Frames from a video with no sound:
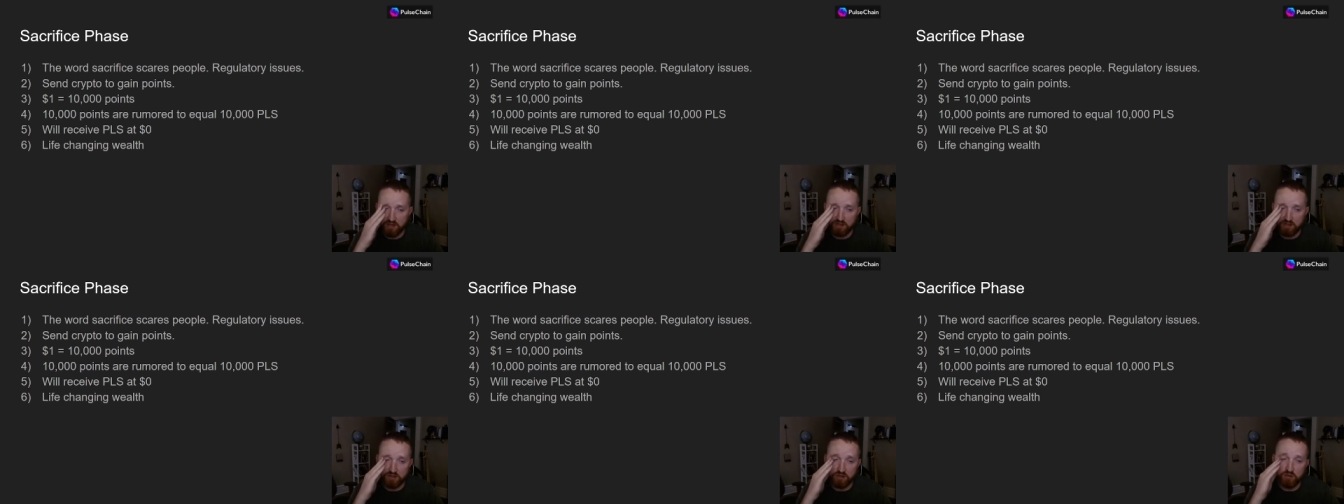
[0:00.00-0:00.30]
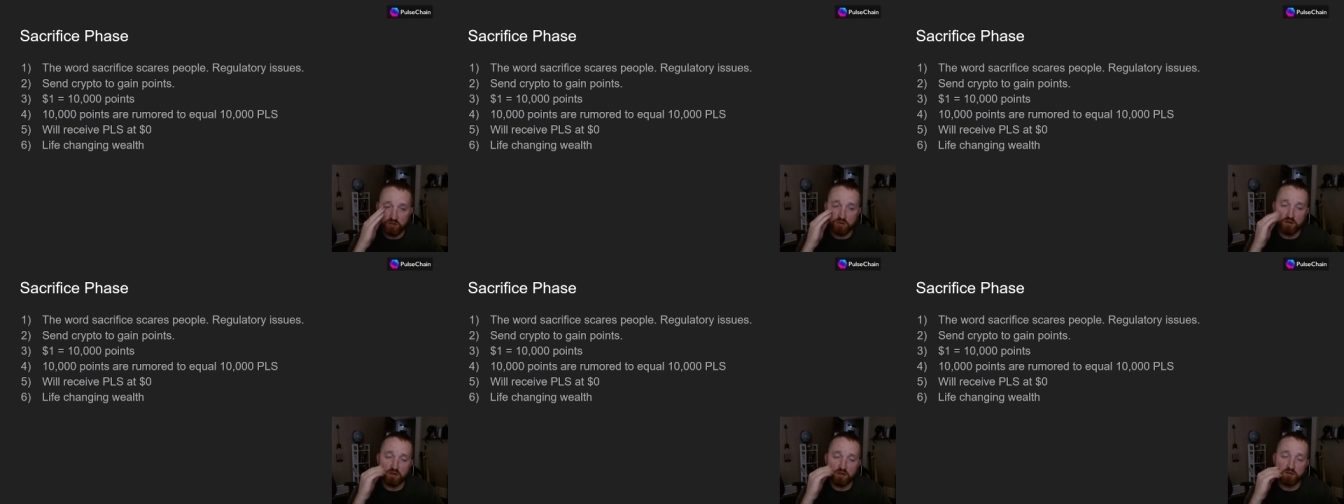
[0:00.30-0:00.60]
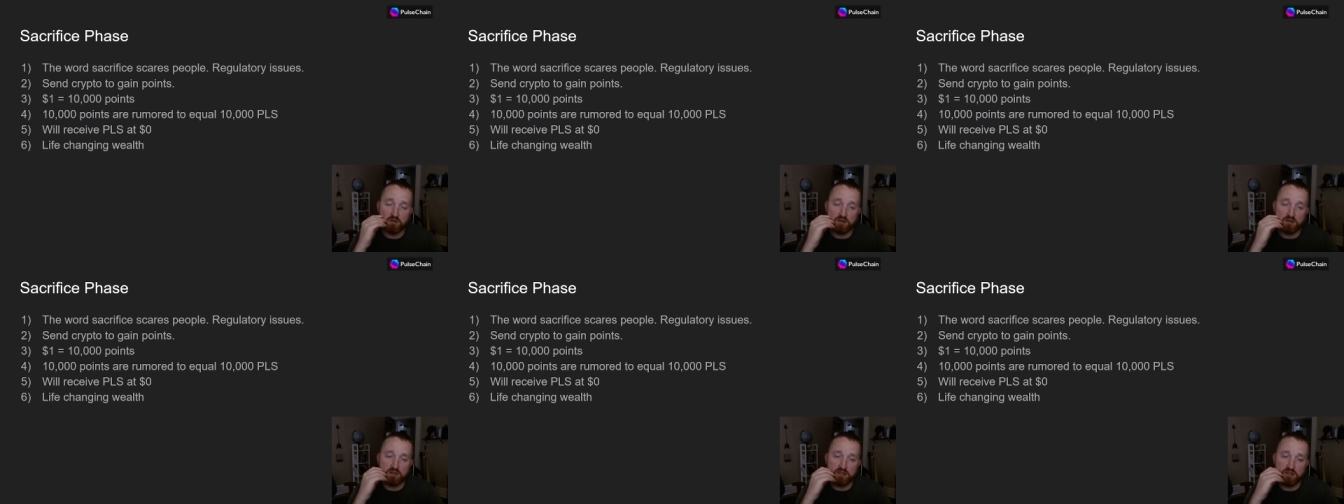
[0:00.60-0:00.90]
You are
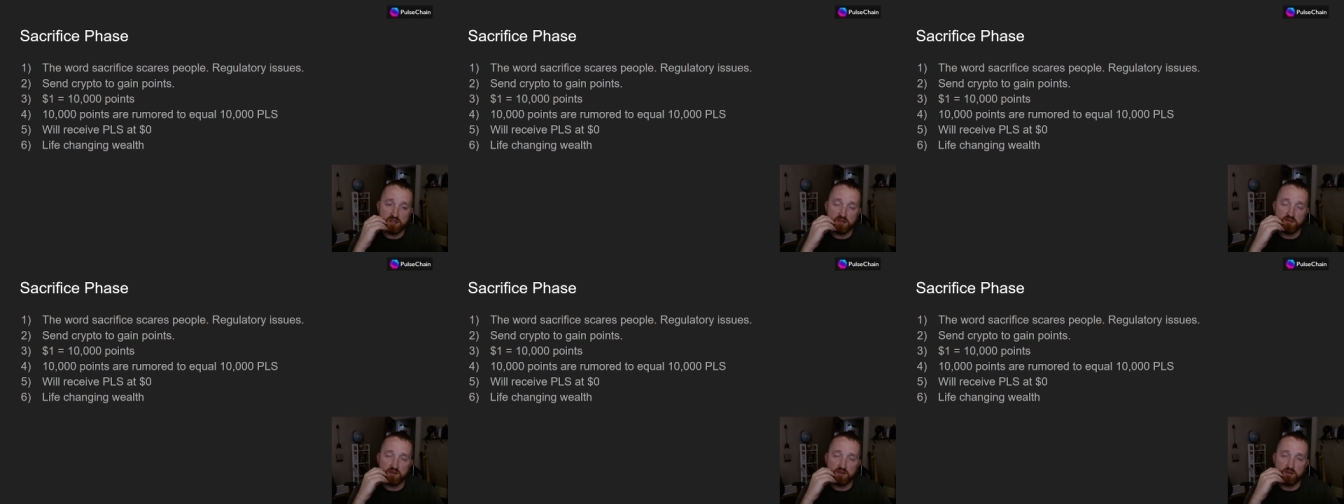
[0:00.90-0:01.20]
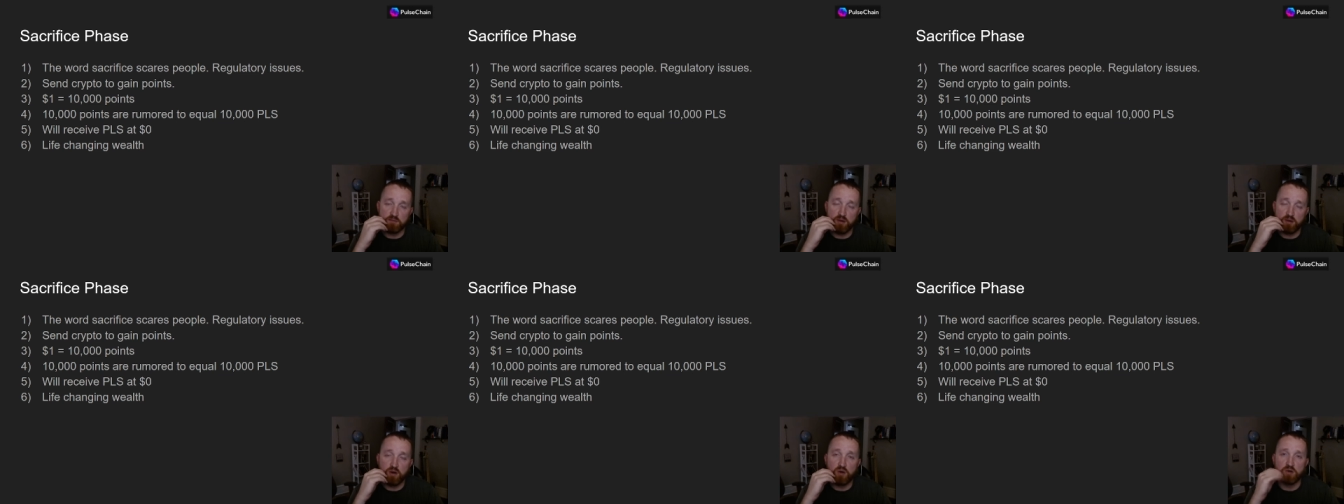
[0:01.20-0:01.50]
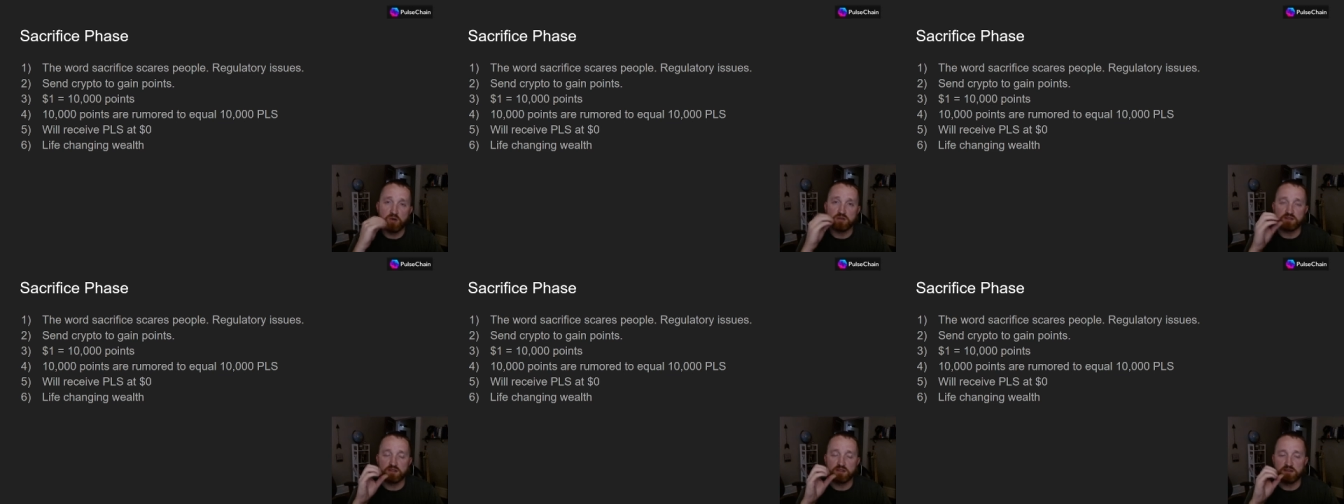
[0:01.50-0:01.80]
receiving
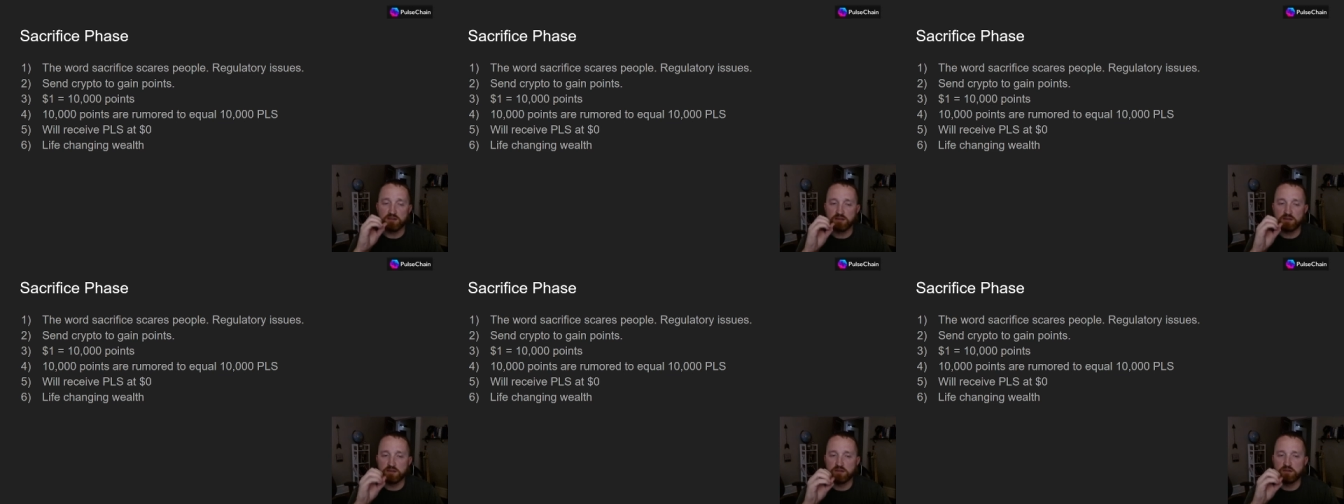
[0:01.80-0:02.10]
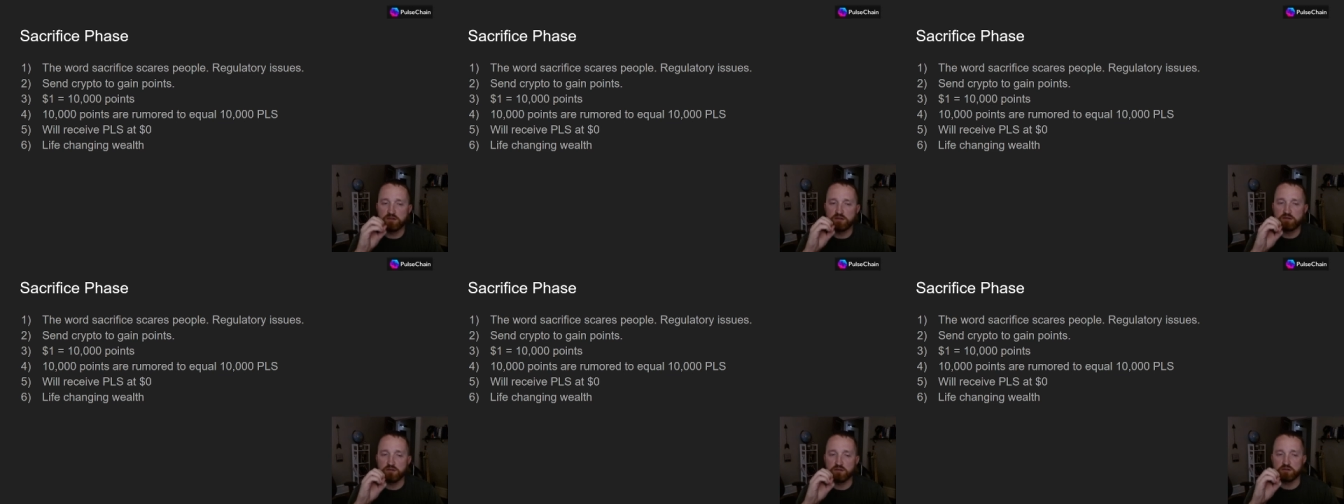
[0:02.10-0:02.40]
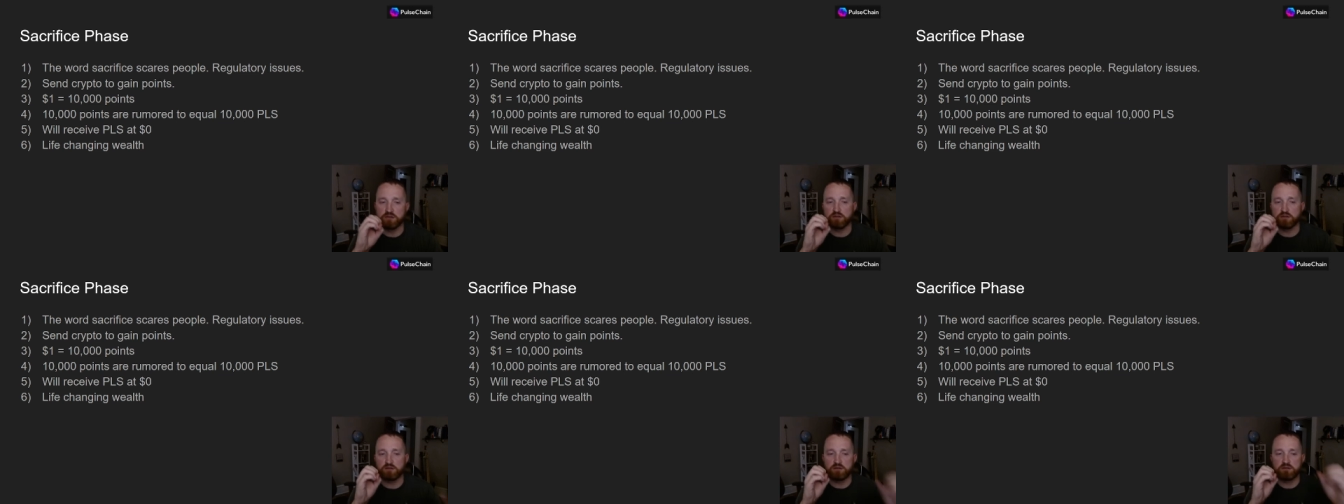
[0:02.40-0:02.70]
Pulse
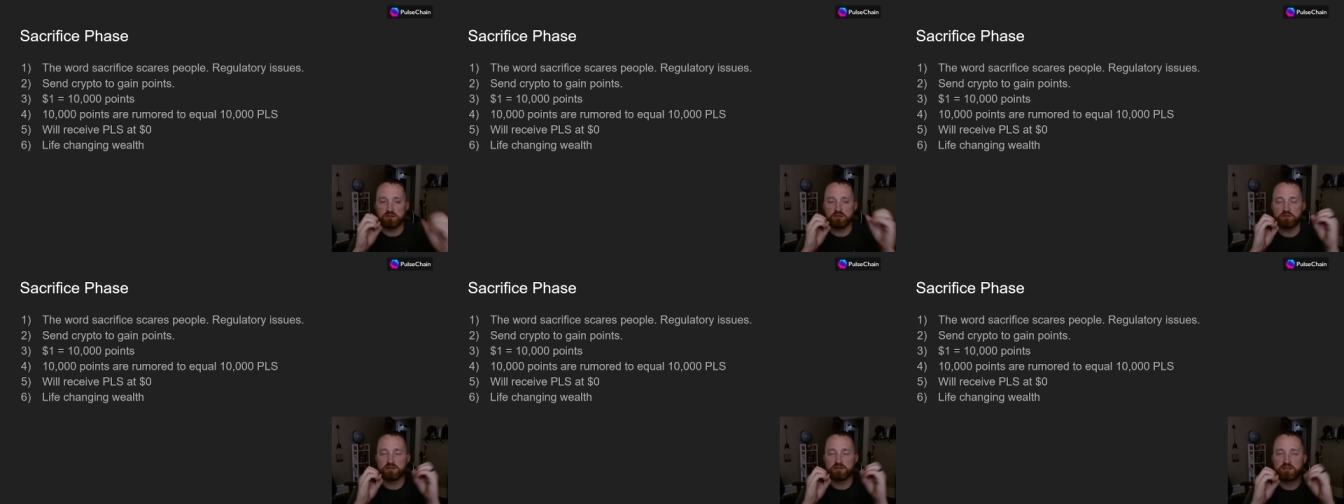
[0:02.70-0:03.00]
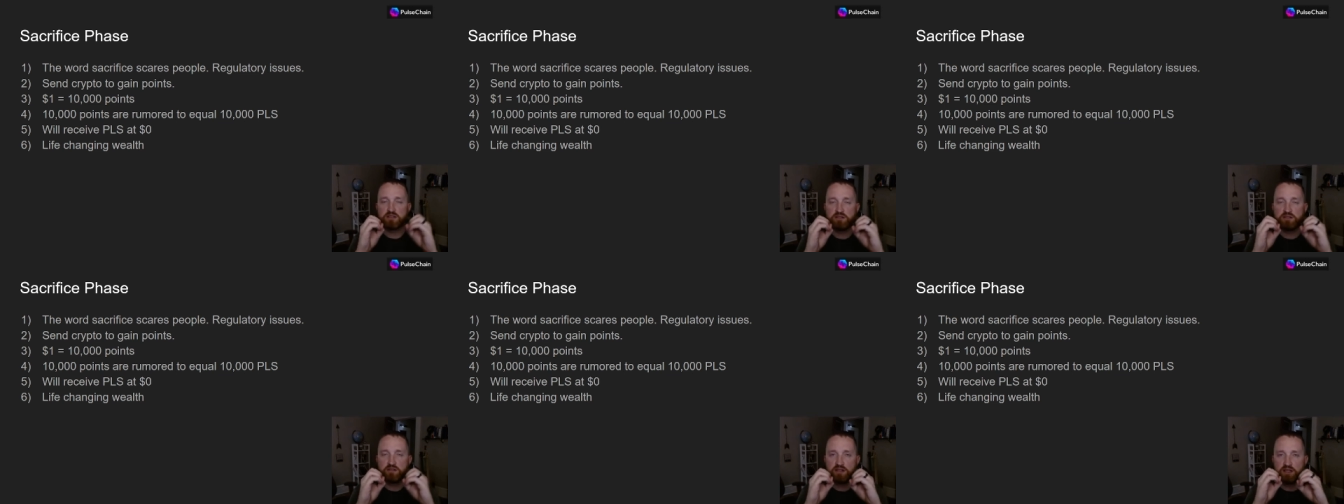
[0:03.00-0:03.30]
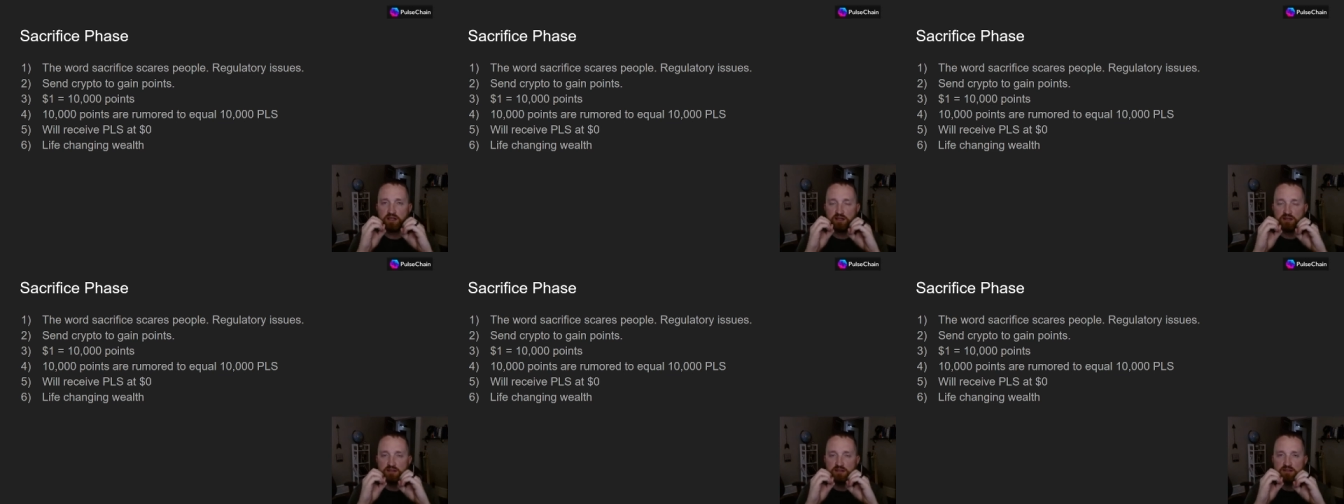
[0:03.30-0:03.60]
you're receiving
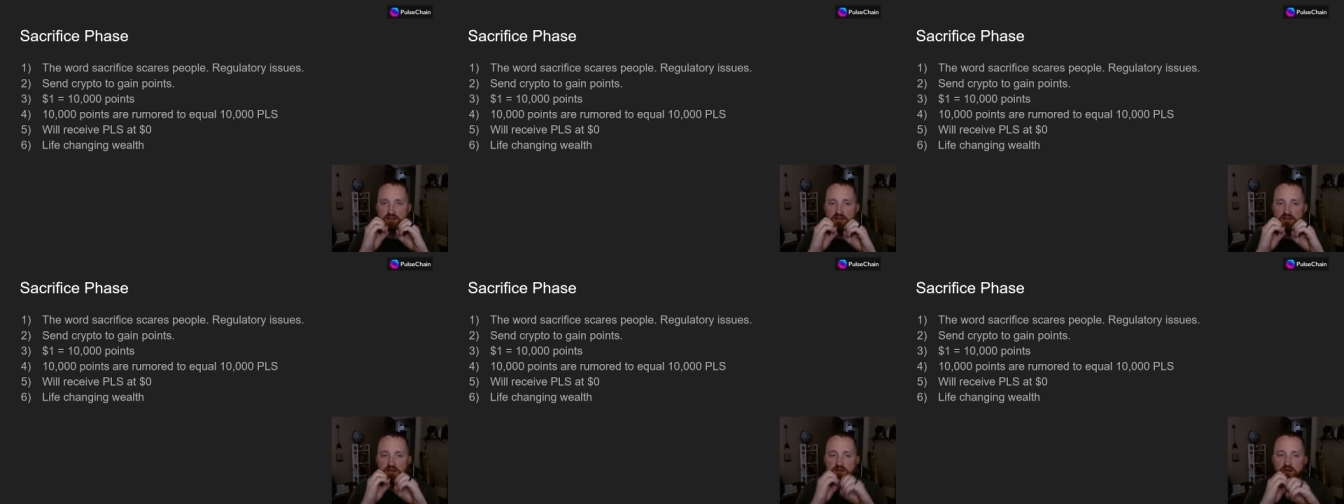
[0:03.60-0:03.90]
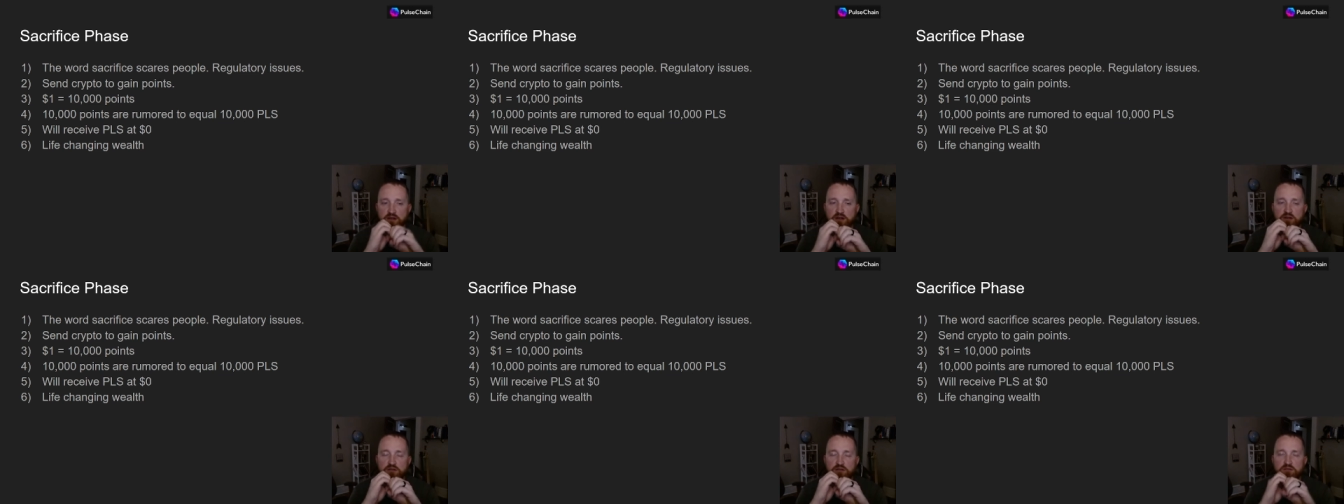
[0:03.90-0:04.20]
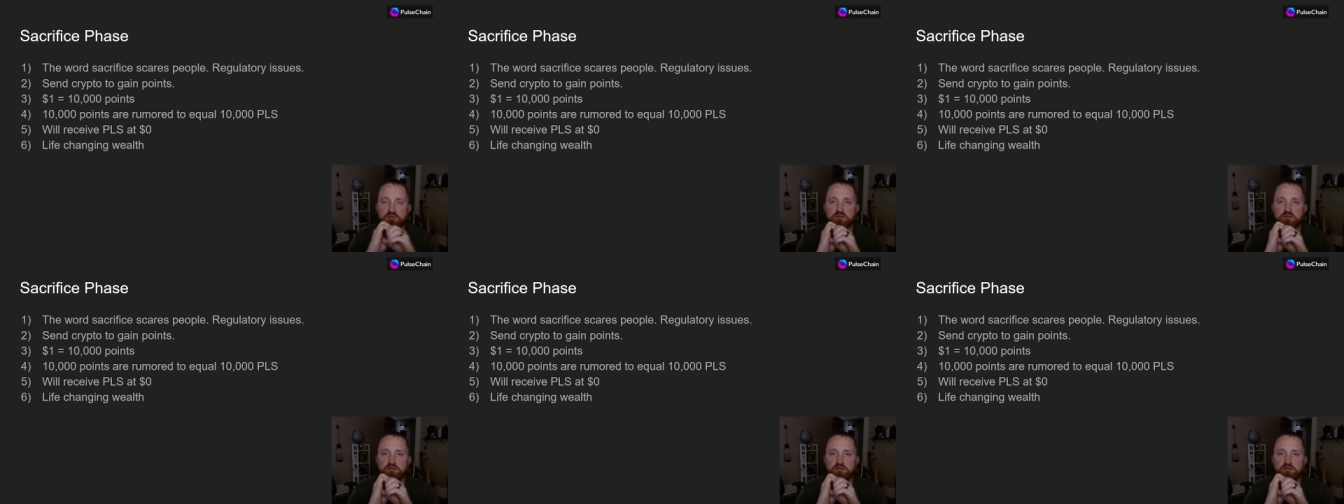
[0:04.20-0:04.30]
it at 0.